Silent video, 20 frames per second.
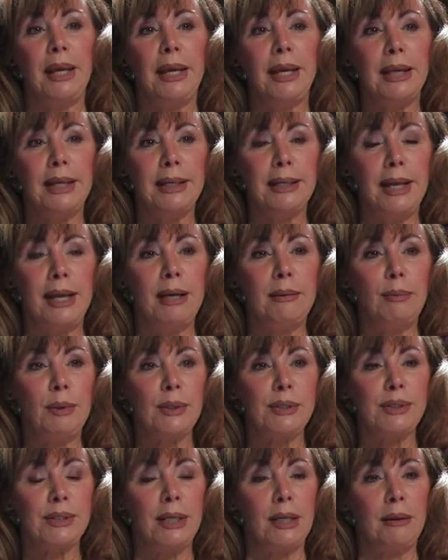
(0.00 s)

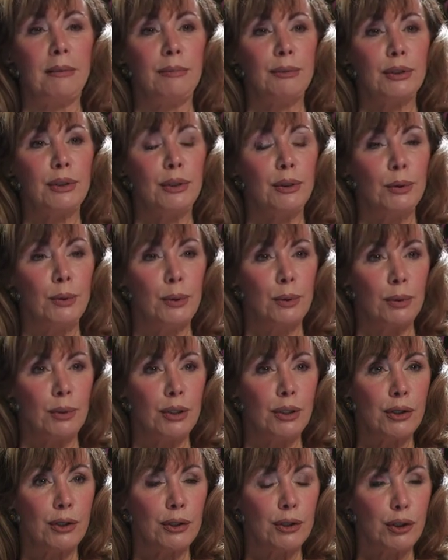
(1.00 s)
enables them to
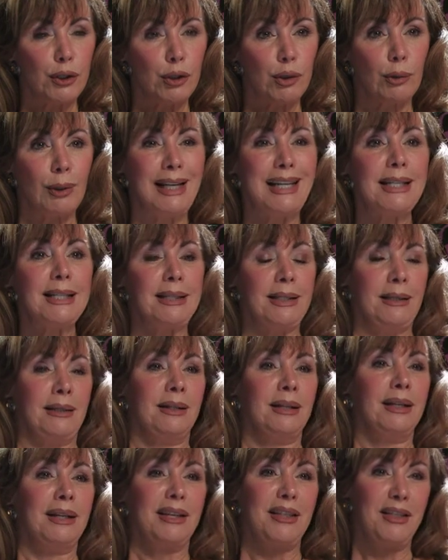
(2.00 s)

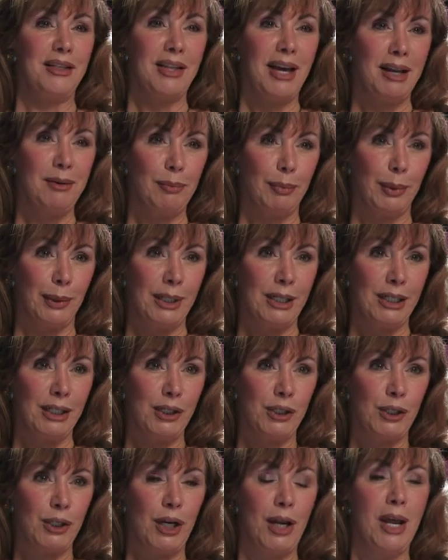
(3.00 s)
strengthen that
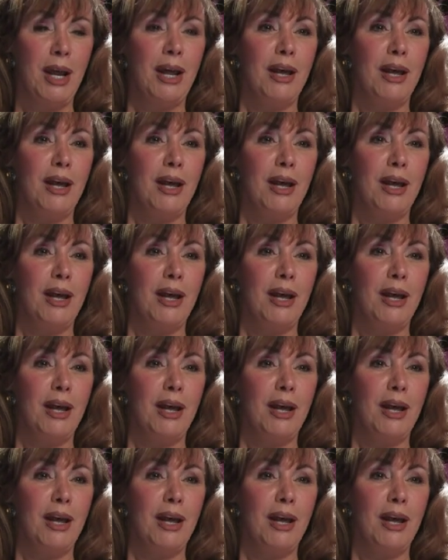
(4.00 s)
bridge